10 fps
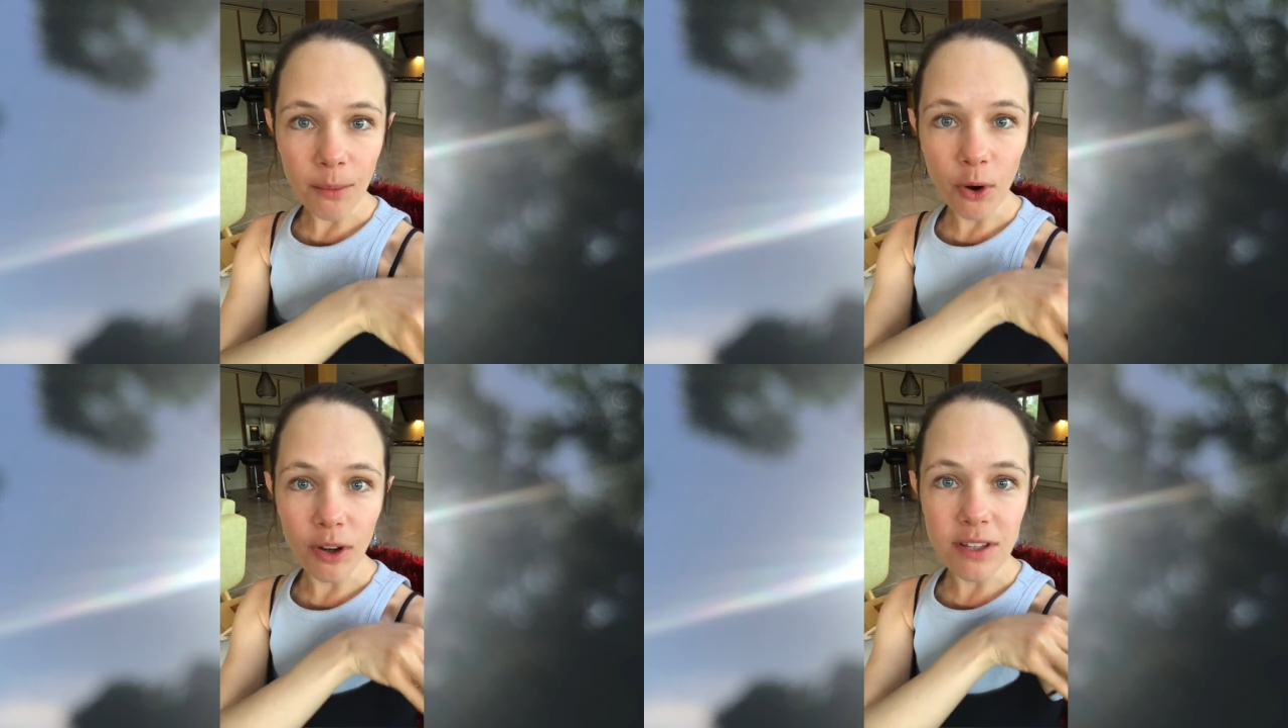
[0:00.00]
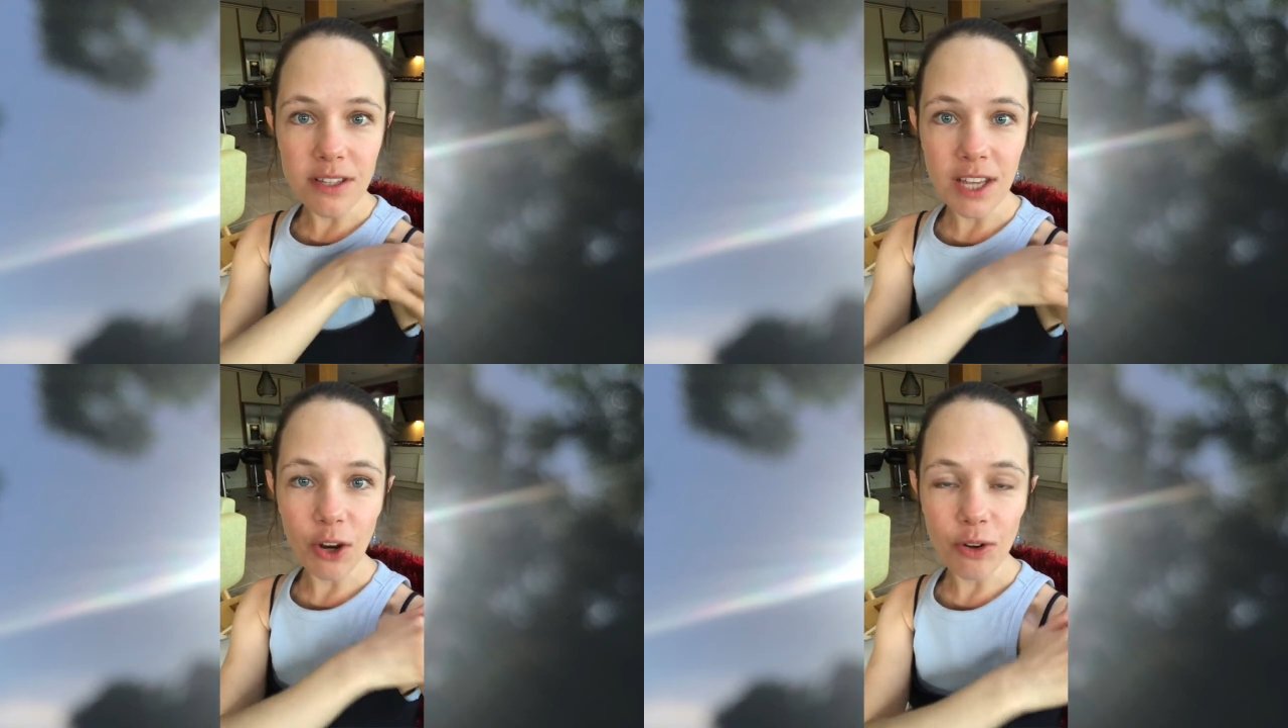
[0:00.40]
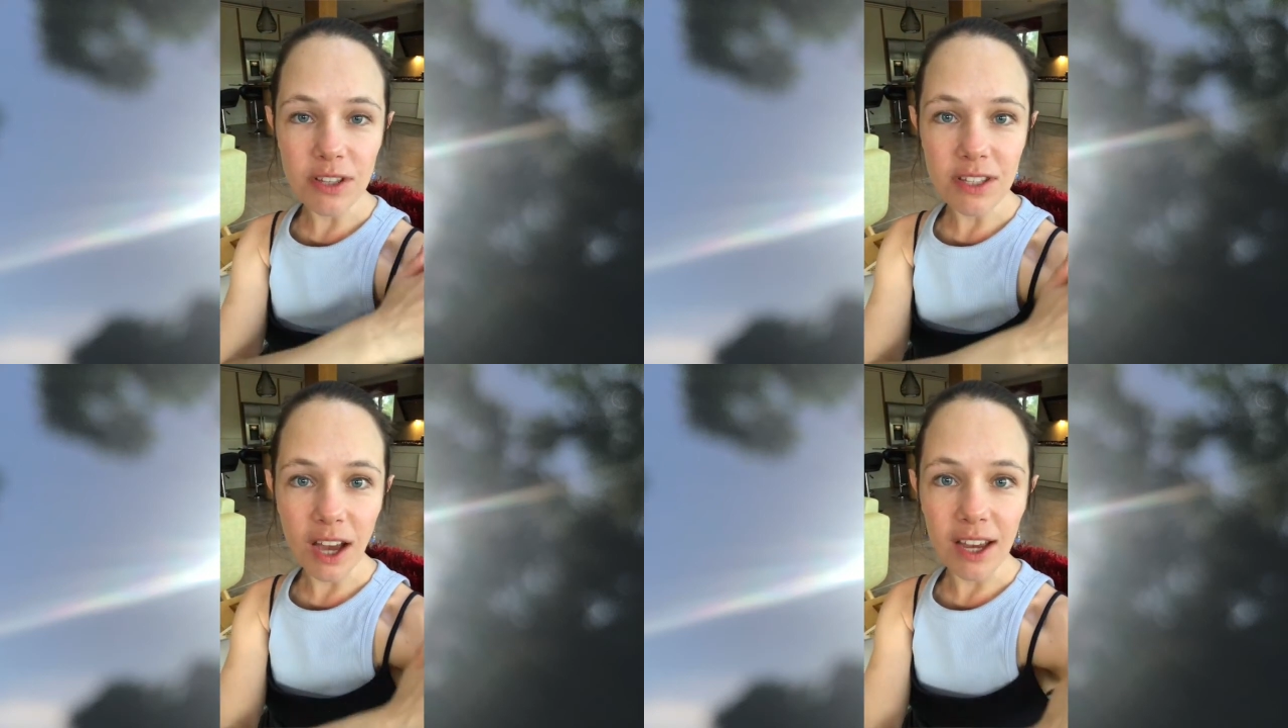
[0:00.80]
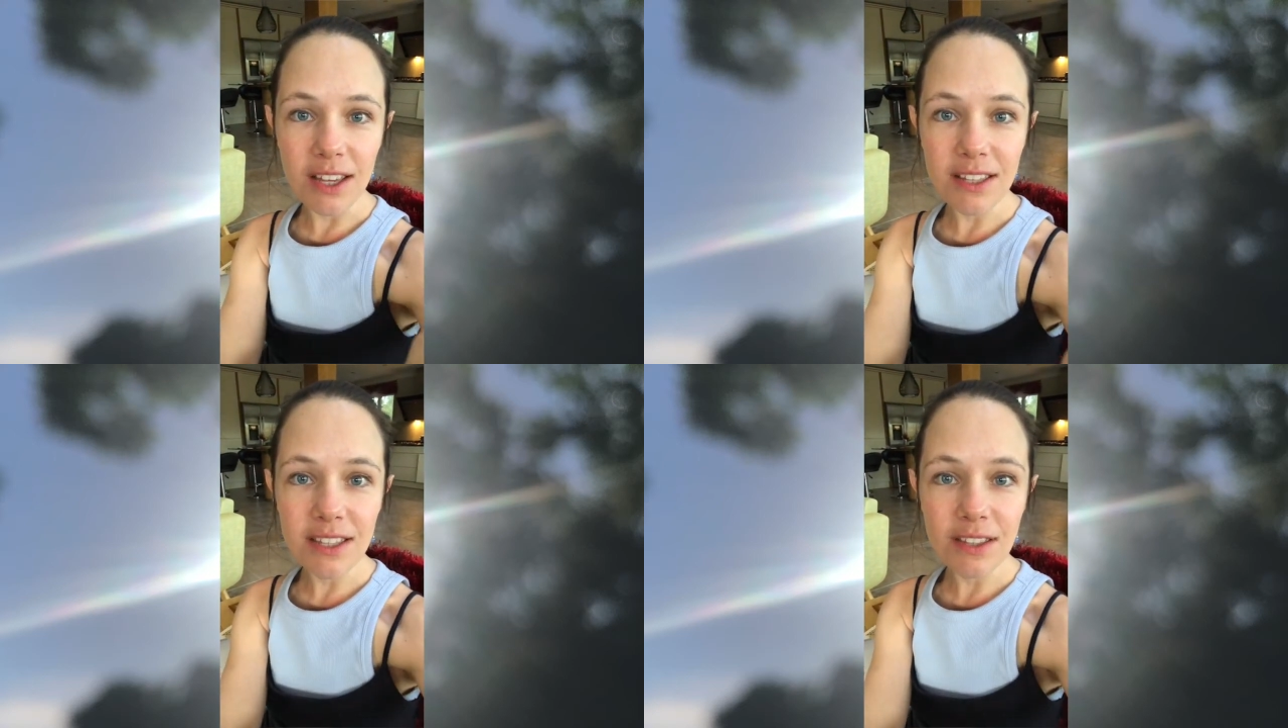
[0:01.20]
I'm going to sacred
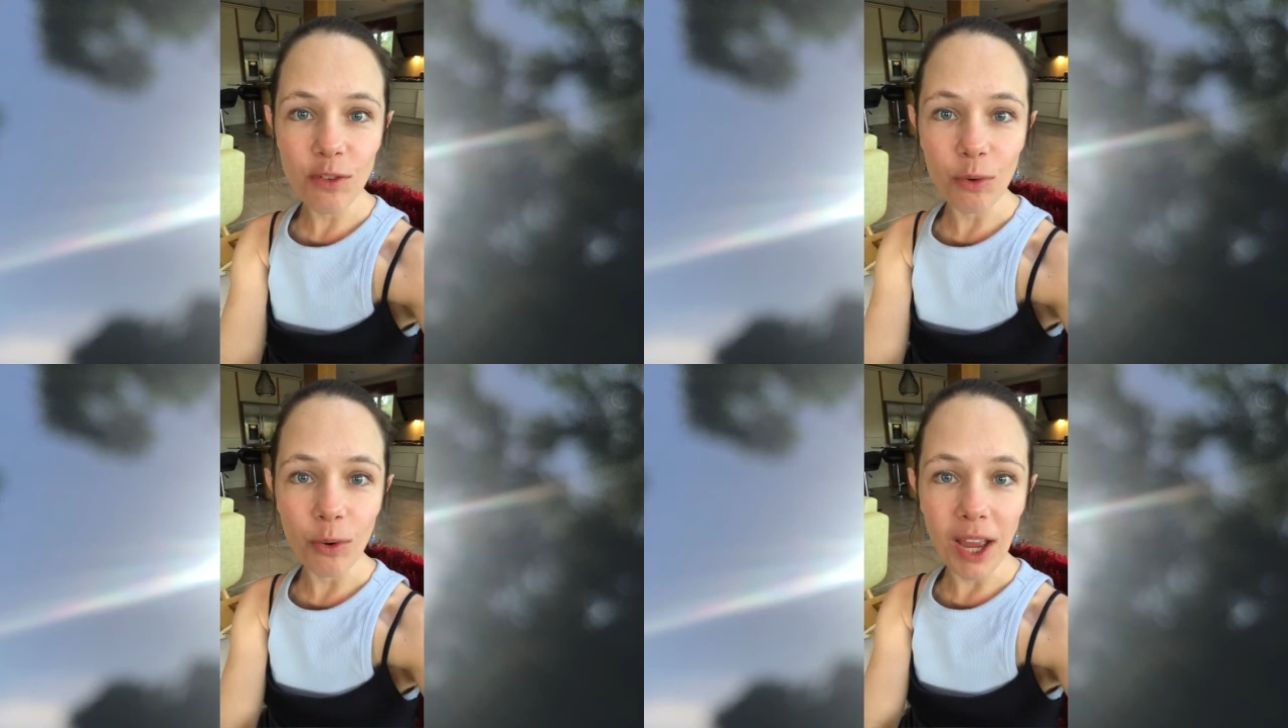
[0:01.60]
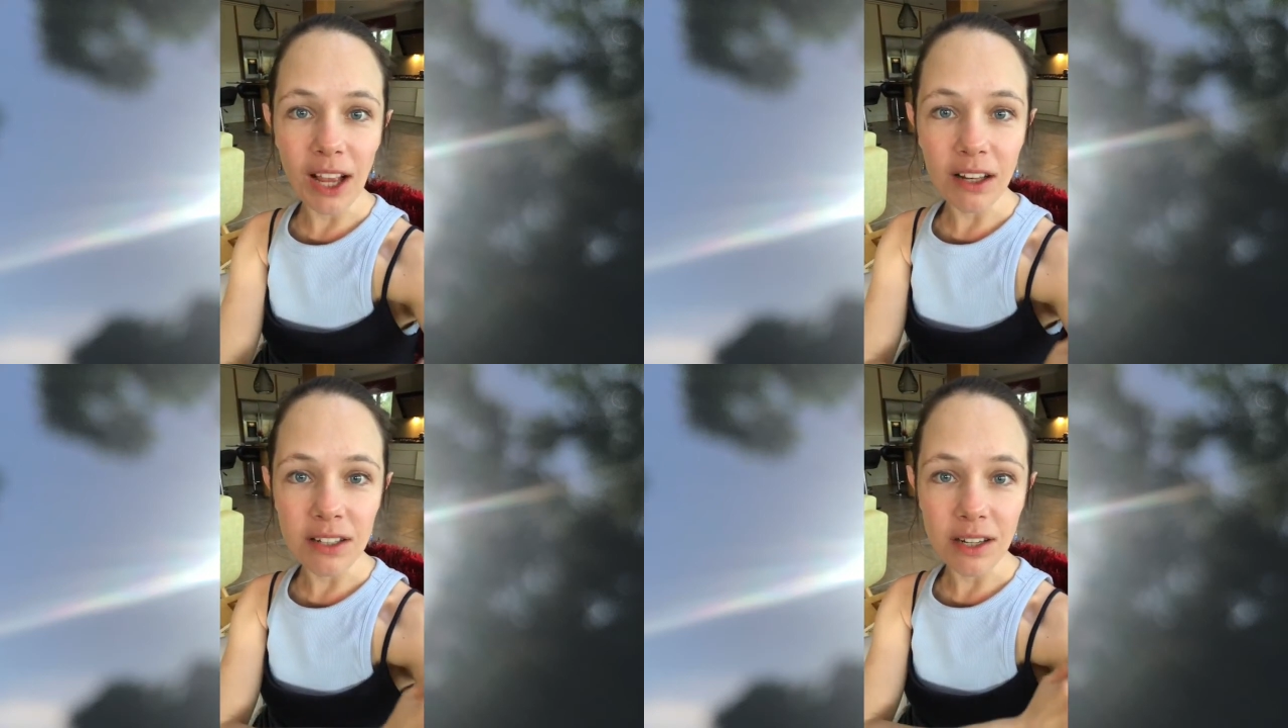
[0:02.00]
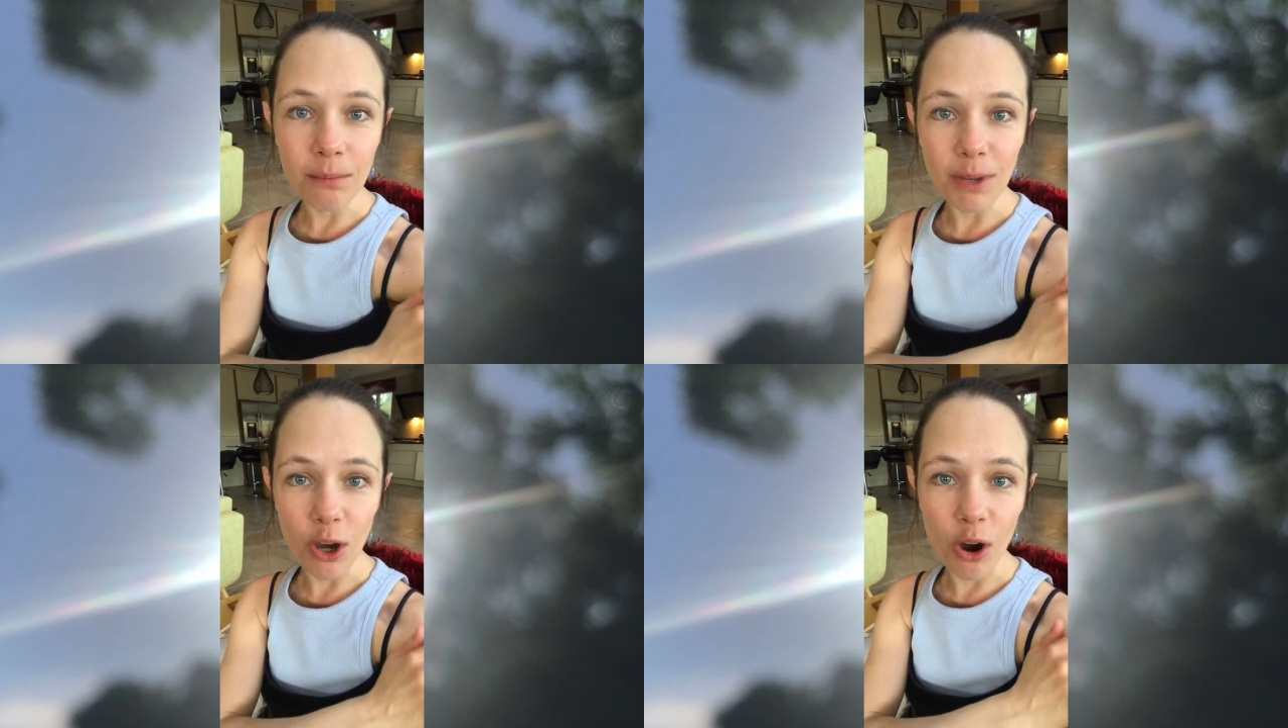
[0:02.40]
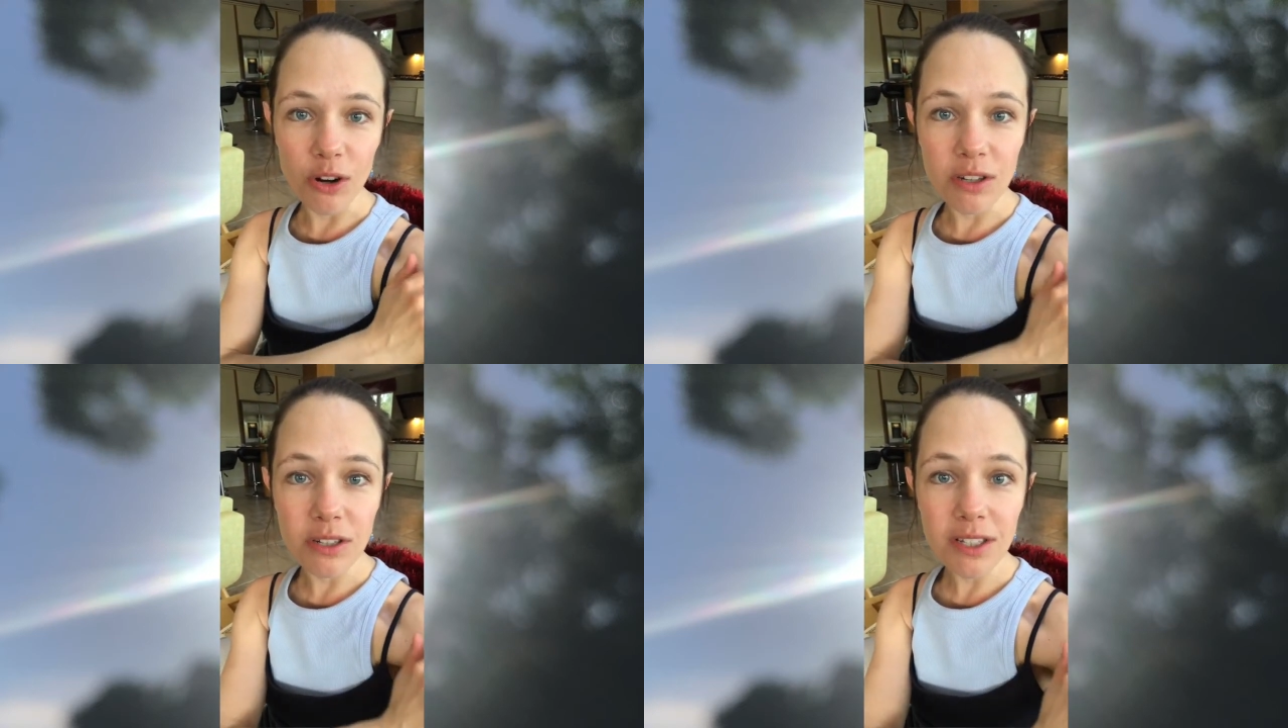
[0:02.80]
sites through England and
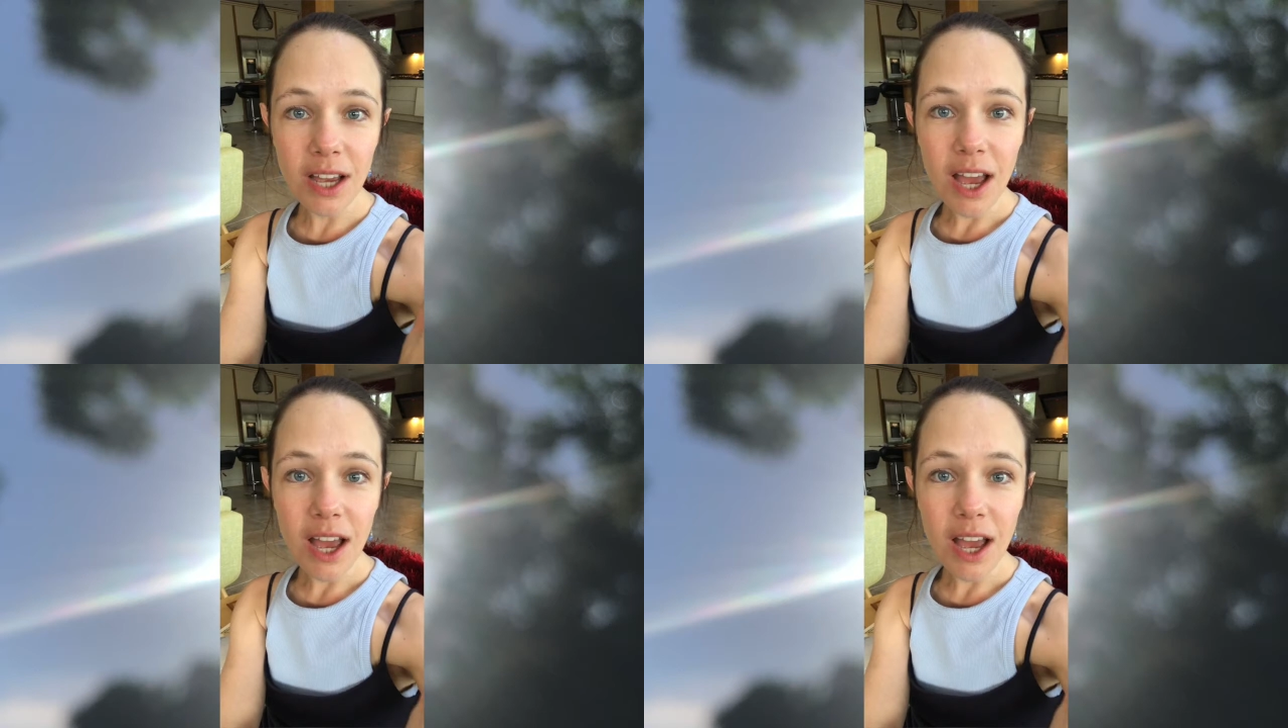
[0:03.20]
beyond.